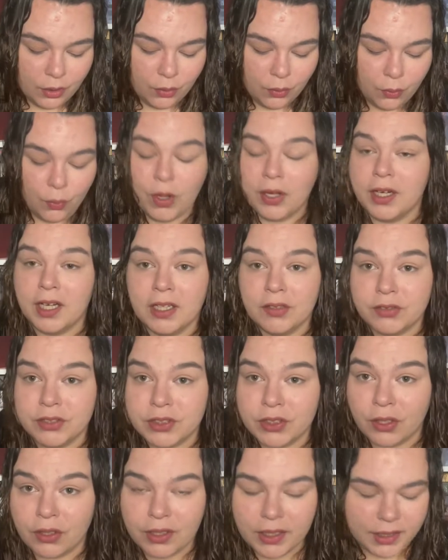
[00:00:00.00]
one I have
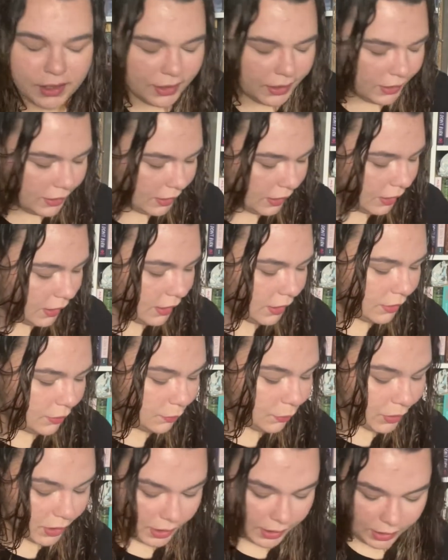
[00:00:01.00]
started and
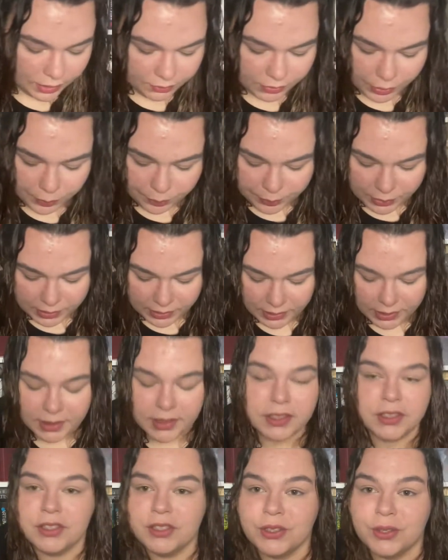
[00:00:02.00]
one I have
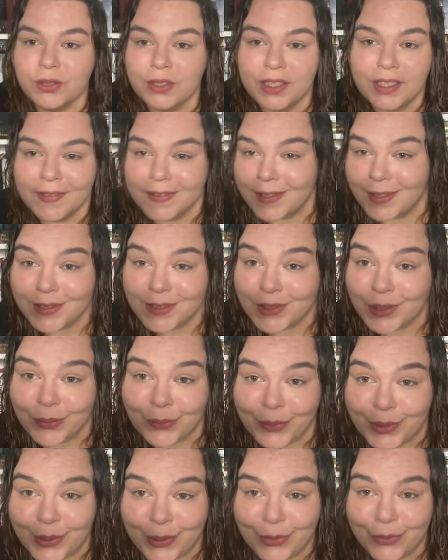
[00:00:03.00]
completed so like that's a
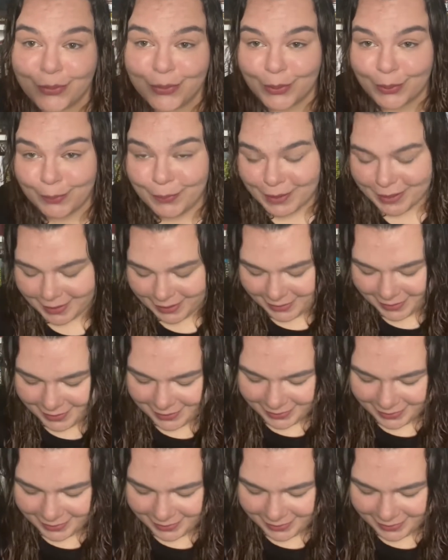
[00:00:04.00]
win for me